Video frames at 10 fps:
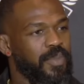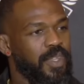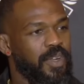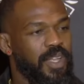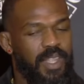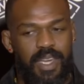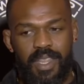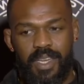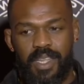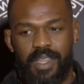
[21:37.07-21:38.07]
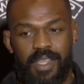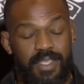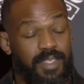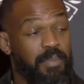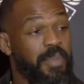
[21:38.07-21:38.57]
You know, at the end of the day, this
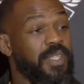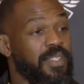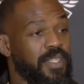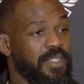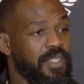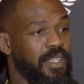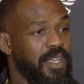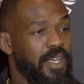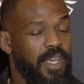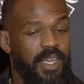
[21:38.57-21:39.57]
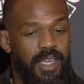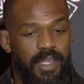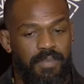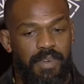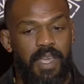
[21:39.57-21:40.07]
is a business,
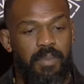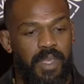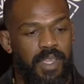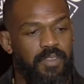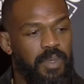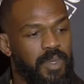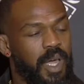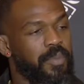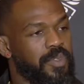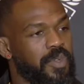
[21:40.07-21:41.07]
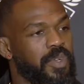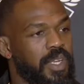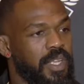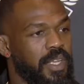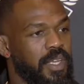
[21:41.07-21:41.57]
and fighting me gives him an
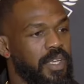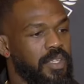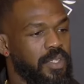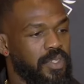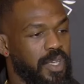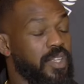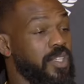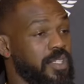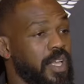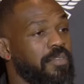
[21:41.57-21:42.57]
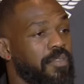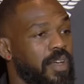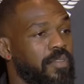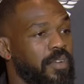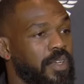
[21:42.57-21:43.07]
opportunity to change his life
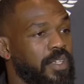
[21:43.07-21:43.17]
forever.